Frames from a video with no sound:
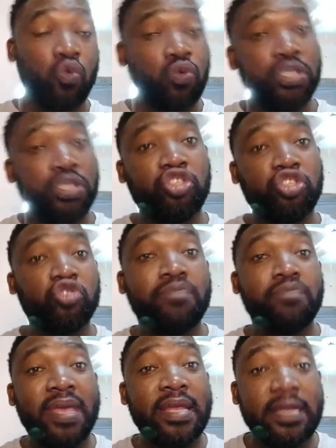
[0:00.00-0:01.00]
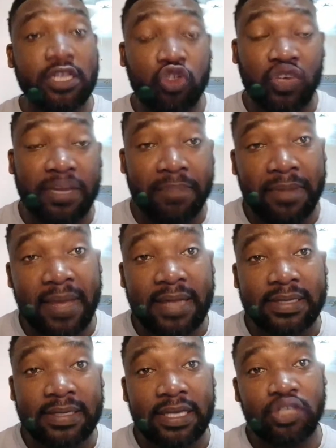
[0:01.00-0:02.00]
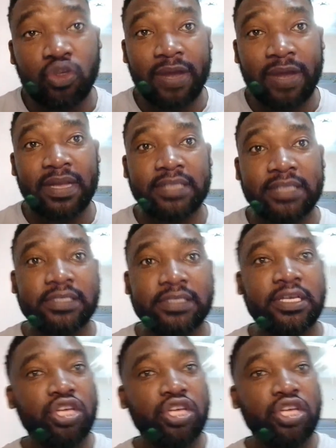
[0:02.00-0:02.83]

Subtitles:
which you may need to implement at your workplace.